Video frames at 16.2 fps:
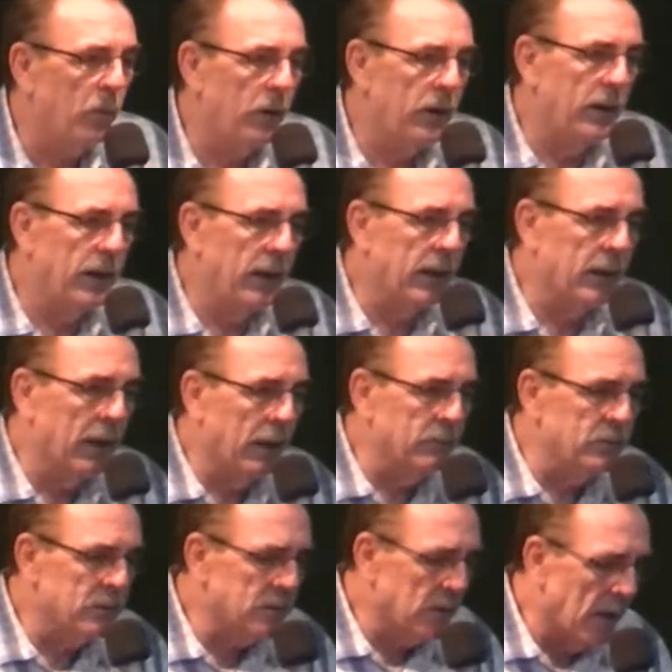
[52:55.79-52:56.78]
when it
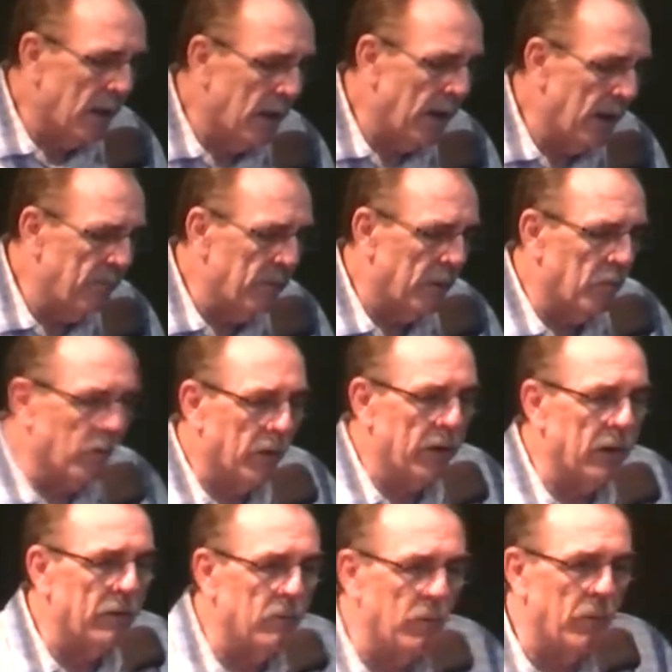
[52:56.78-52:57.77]
comes time and we're
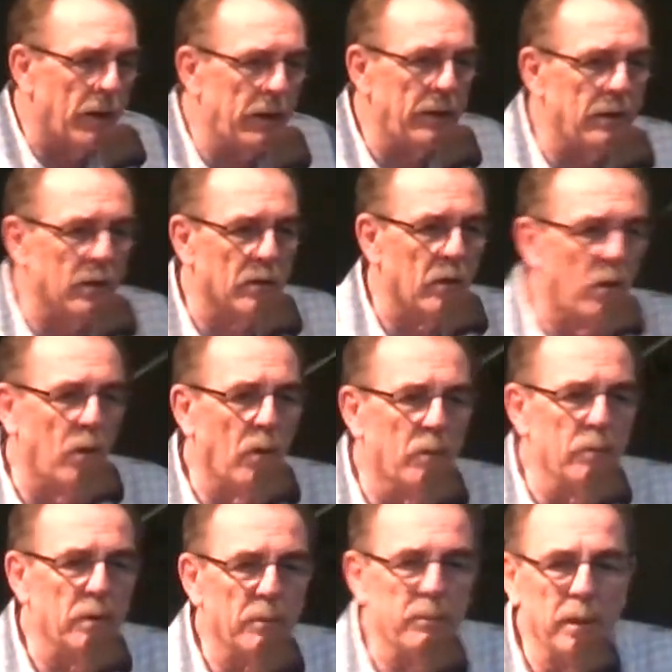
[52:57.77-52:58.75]
getting ready to go
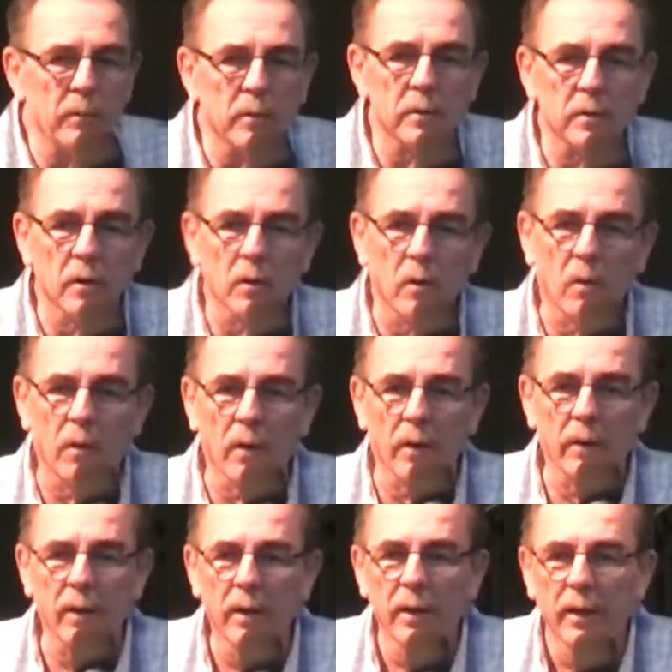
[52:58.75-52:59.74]
home to be with the
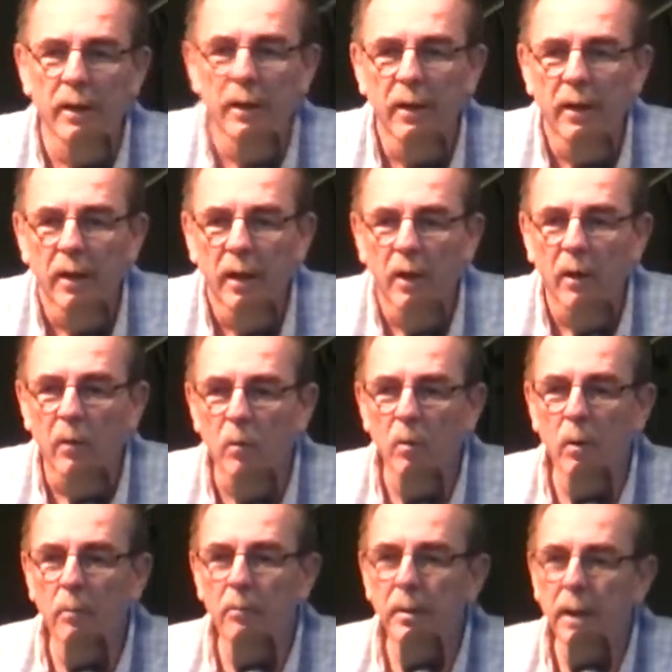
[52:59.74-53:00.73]
Lord,
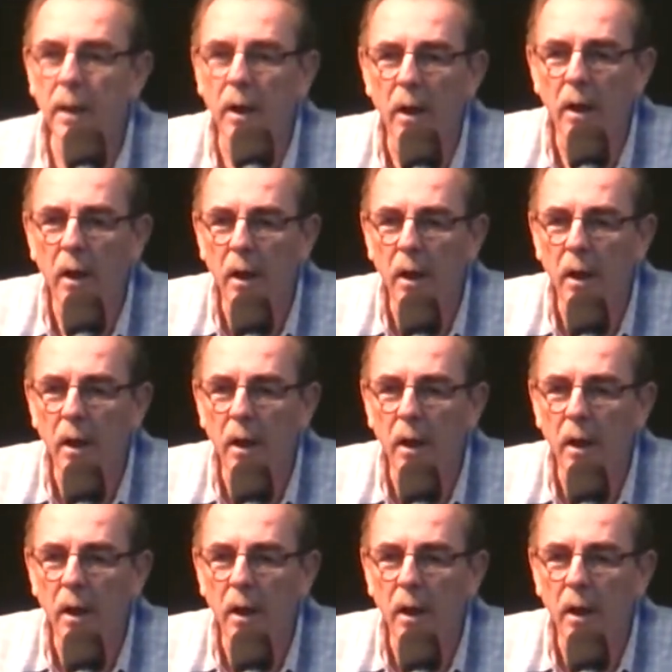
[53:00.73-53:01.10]
we'll be